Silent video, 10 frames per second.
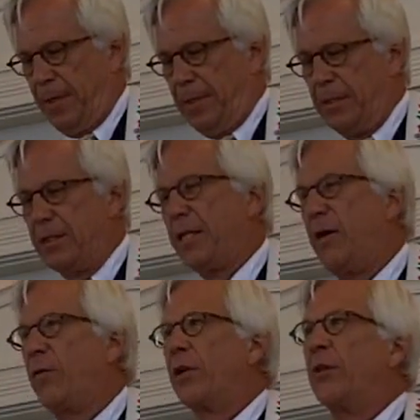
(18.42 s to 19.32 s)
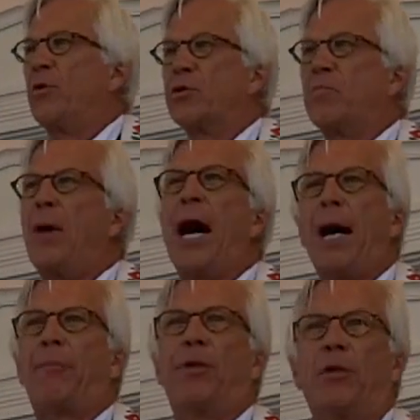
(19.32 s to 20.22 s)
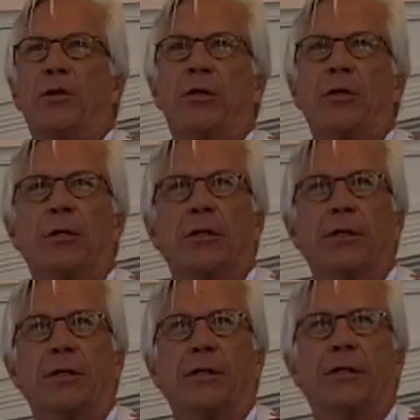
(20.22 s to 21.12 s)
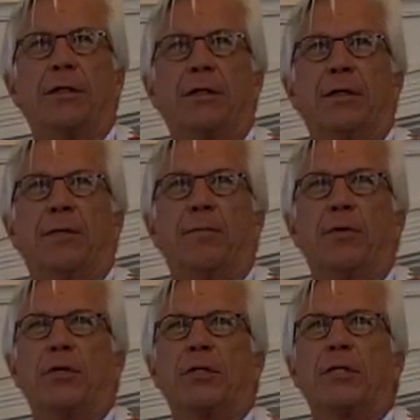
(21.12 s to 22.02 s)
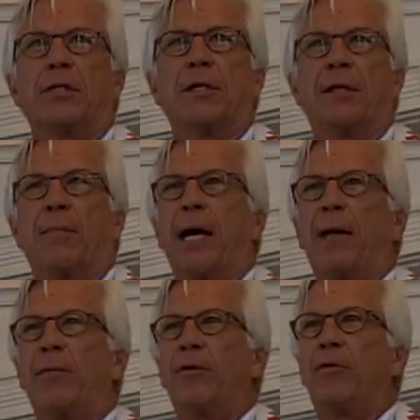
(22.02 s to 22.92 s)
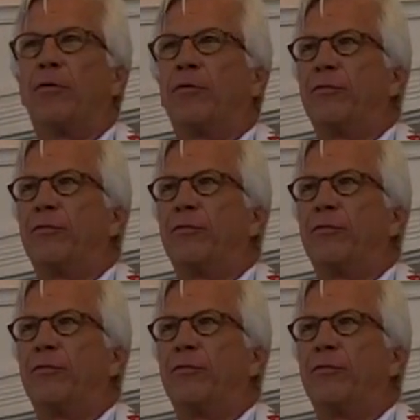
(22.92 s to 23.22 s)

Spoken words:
This is not one of the most popular books in the Bible,